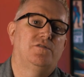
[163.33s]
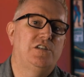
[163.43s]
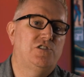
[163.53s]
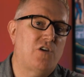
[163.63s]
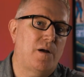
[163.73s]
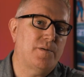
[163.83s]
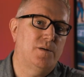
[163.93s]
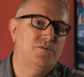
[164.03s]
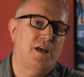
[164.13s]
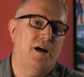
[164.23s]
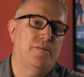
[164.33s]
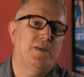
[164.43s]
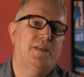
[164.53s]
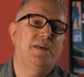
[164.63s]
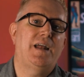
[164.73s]
C sharp comes out.
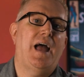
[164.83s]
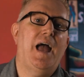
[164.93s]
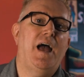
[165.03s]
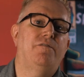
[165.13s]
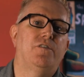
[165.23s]
And then I had,